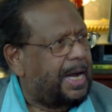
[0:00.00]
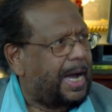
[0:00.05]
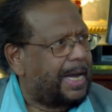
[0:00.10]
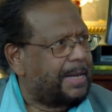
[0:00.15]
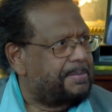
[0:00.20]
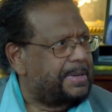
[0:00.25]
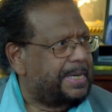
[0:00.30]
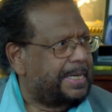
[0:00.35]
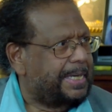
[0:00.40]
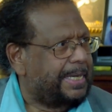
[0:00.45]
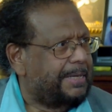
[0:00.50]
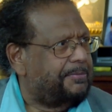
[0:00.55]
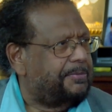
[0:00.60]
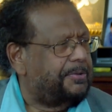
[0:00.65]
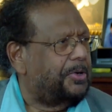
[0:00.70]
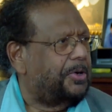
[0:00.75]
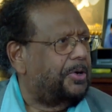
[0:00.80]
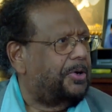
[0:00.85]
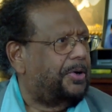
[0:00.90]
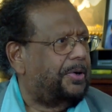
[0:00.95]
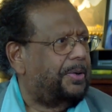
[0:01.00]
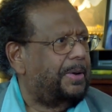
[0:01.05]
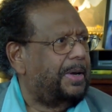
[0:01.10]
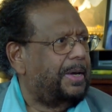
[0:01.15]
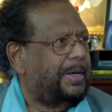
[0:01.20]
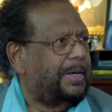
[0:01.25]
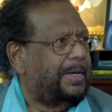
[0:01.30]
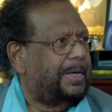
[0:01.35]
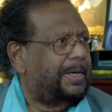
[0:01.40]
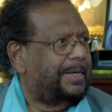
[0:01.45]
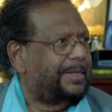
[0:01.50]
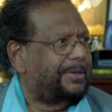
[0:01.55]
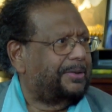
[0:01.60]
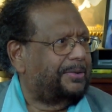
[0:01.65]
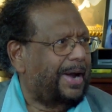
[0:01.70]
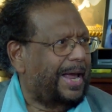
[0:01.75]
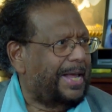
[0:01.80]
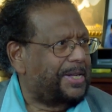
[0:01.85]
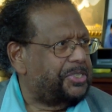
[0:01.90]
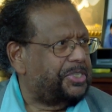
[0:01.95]
I believe your
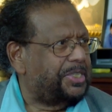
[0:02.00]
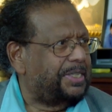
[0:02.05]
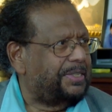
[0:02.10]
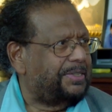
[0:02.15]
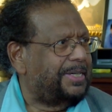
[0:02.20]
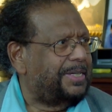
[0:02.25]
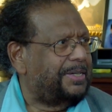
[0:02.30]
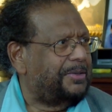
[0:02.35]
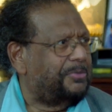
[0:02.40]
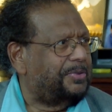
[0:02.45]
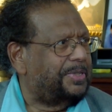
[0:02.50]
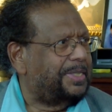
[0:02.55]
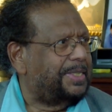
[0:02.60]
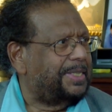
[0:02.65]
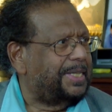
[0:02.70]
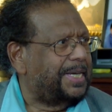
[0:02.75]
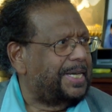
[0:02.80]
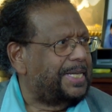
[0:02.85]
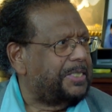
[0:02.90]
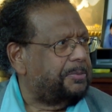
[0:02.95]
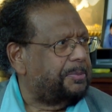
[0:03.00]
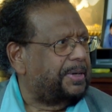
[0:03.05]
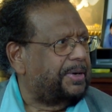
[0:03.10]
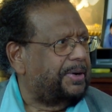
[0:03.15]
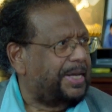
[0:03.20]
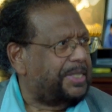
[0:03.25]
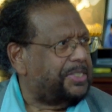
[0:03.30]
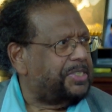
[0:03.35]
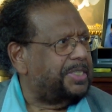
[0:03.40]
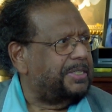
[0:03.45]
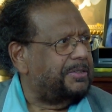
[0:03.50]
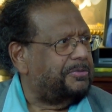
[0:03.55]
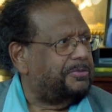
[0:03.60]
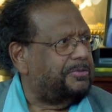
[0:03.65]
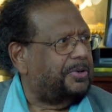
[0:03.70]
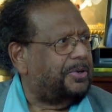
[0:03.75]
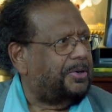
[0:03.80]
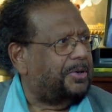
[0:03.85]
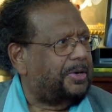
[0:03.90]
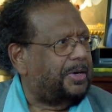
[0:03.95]
grandchildren were the inspiration
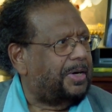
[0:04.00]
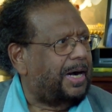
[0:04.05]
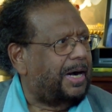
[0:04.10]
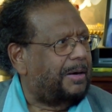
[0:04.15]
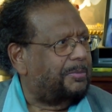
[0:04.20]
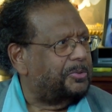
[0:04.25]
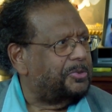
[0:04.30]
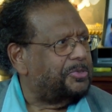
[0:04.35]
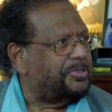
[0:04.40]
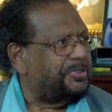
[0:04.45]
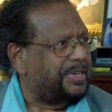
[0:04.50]
for Ammu's